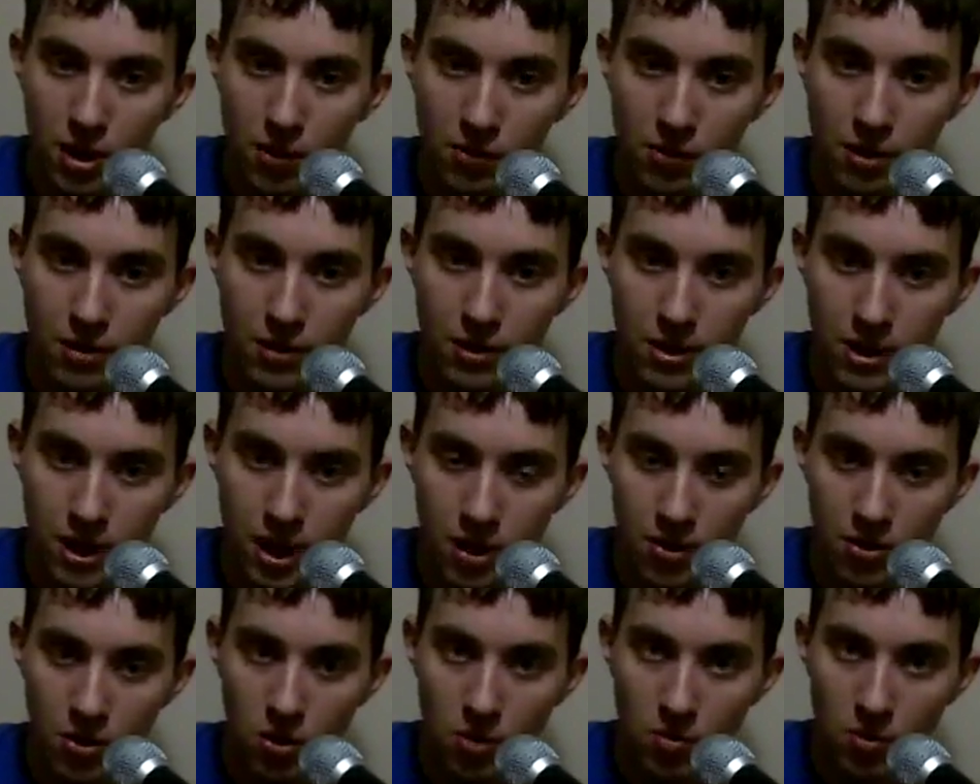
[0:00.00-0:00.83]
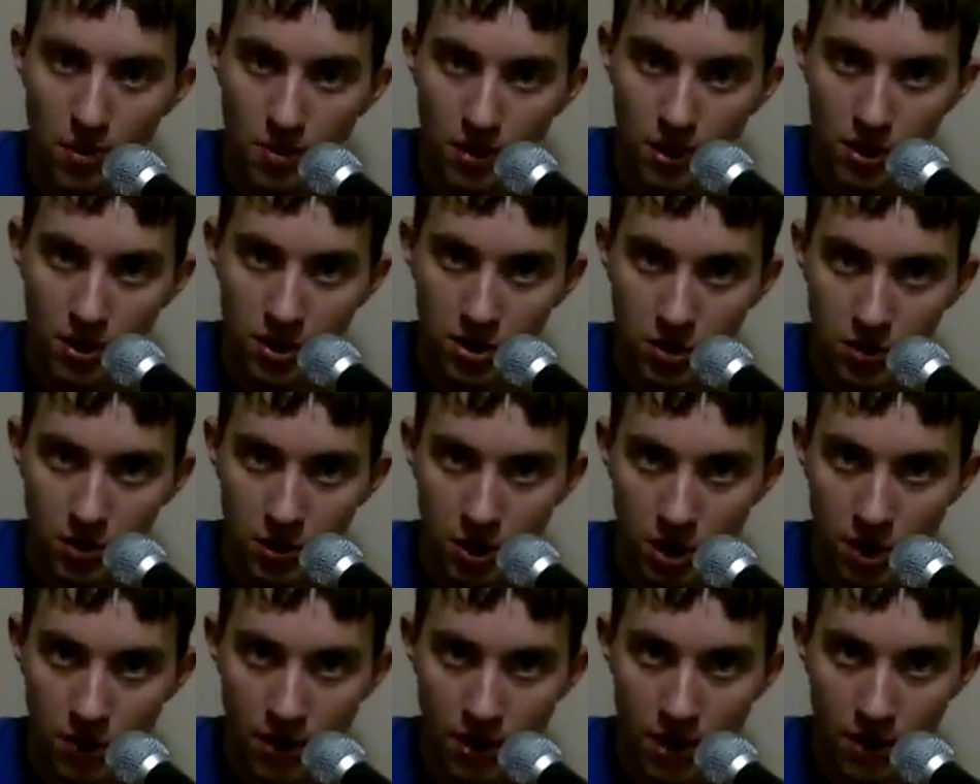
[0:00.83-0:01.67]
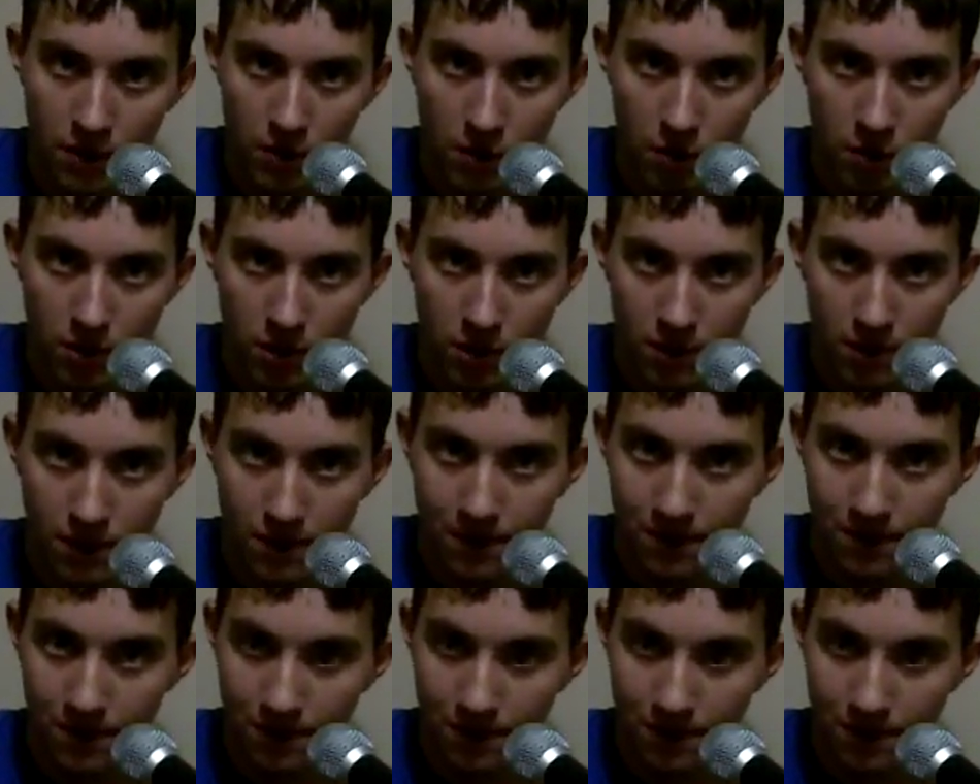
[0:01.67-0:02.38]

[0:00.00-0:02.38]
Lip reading: around the sound hole. Maybe get zoomed in on that a little bit.